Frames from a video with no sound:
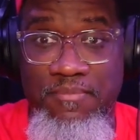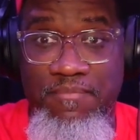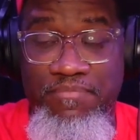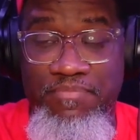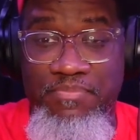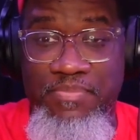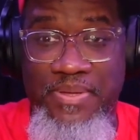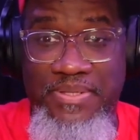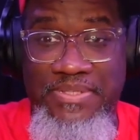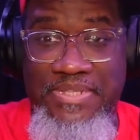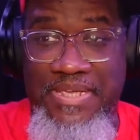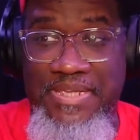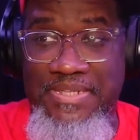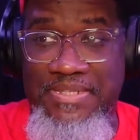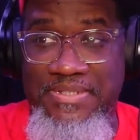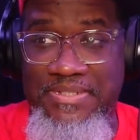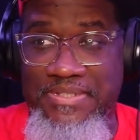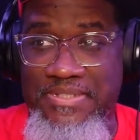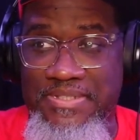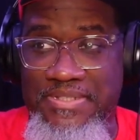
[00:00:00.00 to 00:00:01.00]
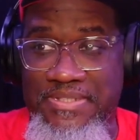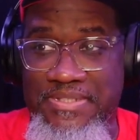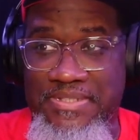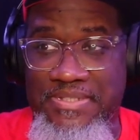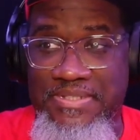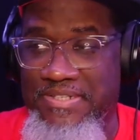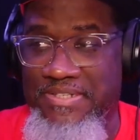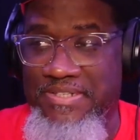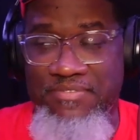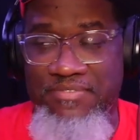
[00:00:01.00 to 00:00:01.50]
but they
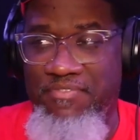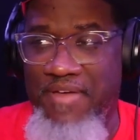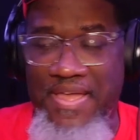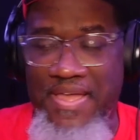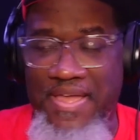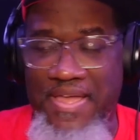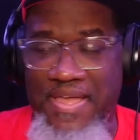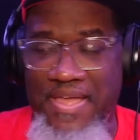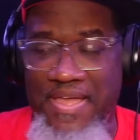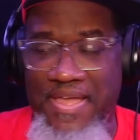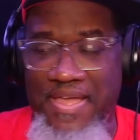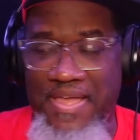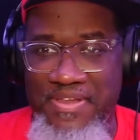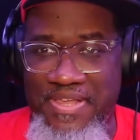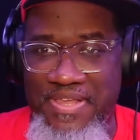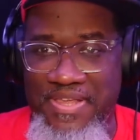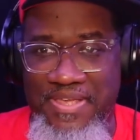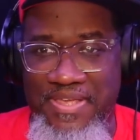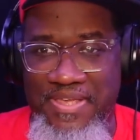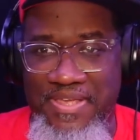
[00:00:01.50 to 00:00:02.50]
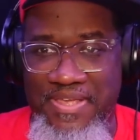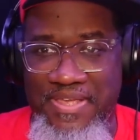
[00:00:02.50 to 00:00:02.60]
couldn't find their footing.